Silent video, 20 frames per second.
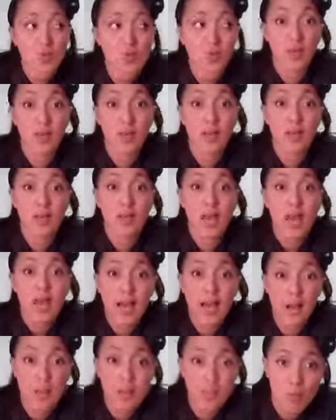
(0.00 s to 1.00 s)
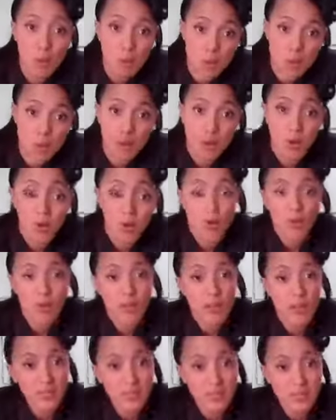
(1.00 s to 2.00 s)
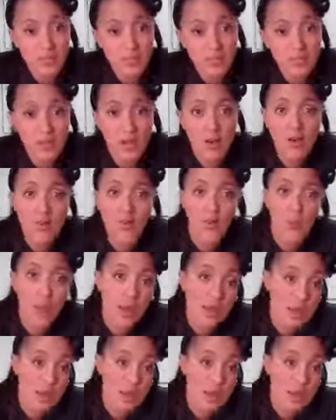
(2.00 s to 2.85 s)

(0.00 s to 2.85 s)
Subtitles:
You can add more or less of